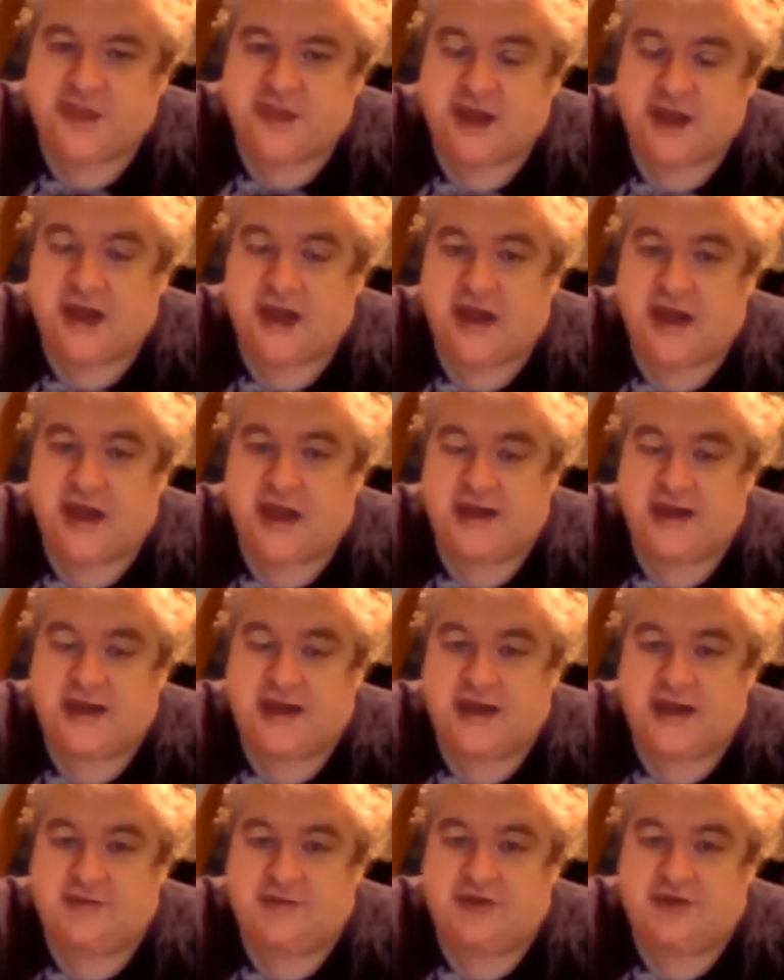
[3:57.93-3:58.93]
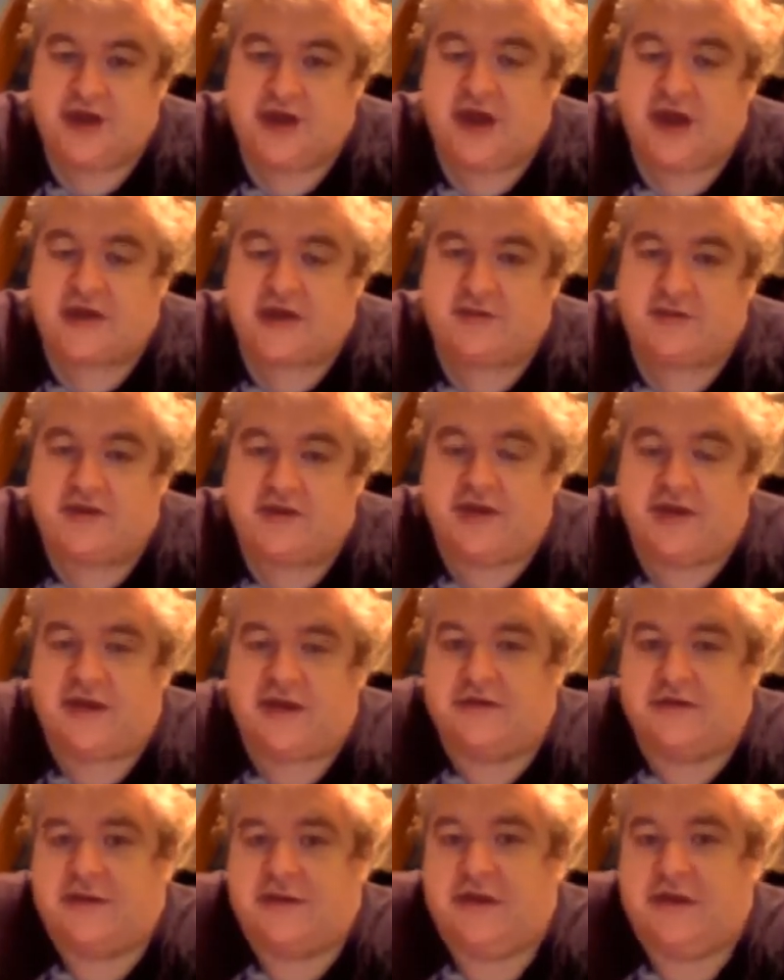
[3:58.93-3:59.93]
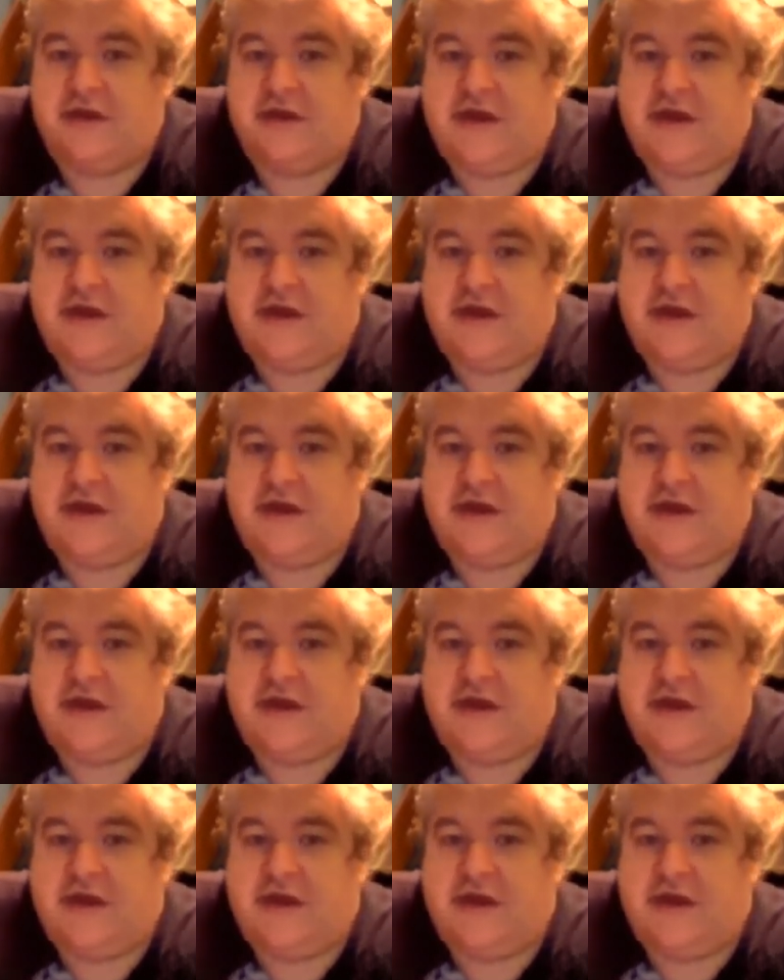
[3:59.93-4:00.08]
I, I am shocked because